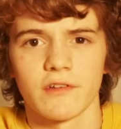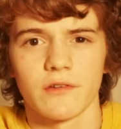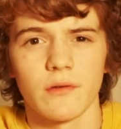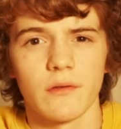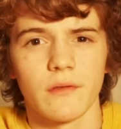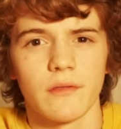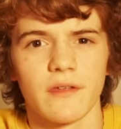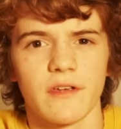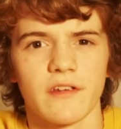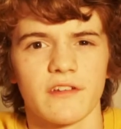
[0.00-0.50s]

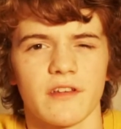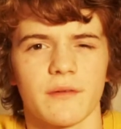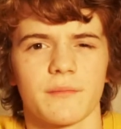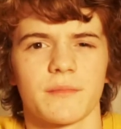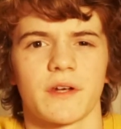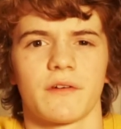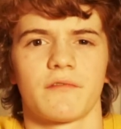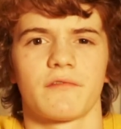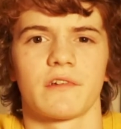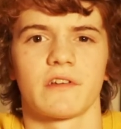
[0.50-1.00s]
two things
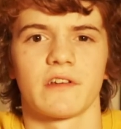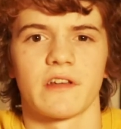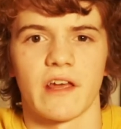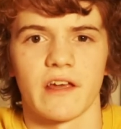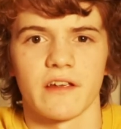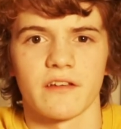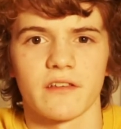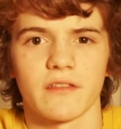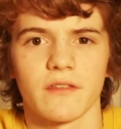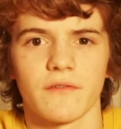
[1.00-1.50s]
I'm covering
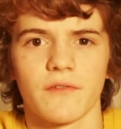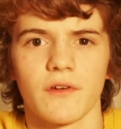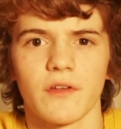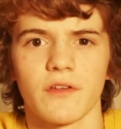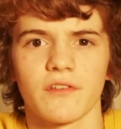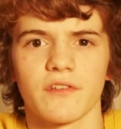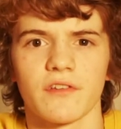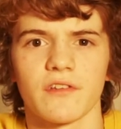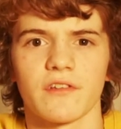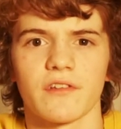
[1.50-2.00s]
next. The
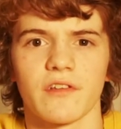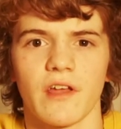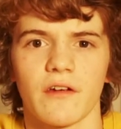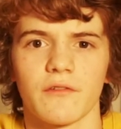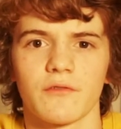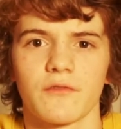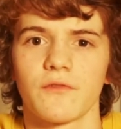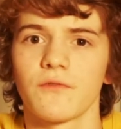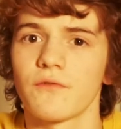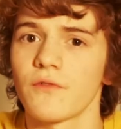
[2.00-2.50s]
first is
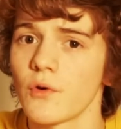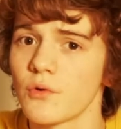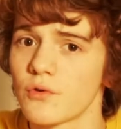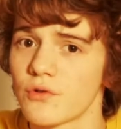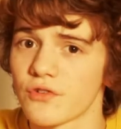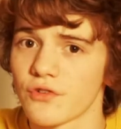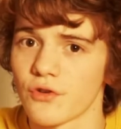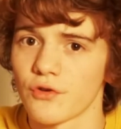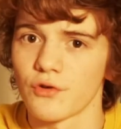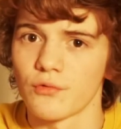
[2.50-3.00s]
how to
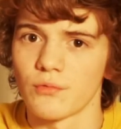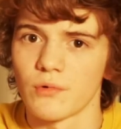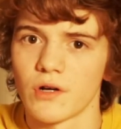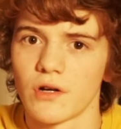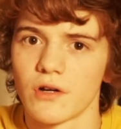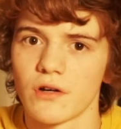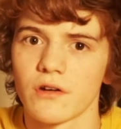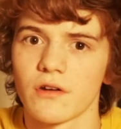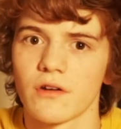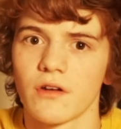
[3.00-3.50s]
focus on your
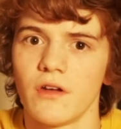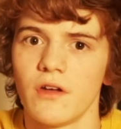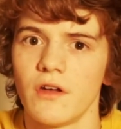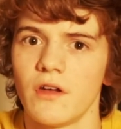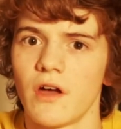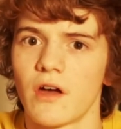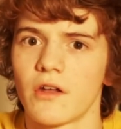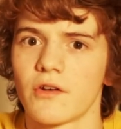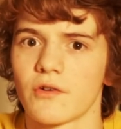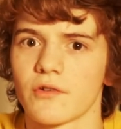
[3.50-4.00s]
work
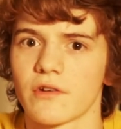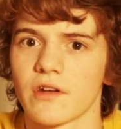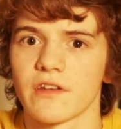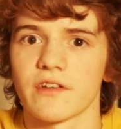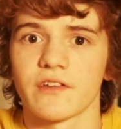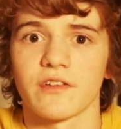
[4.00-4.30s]
and not get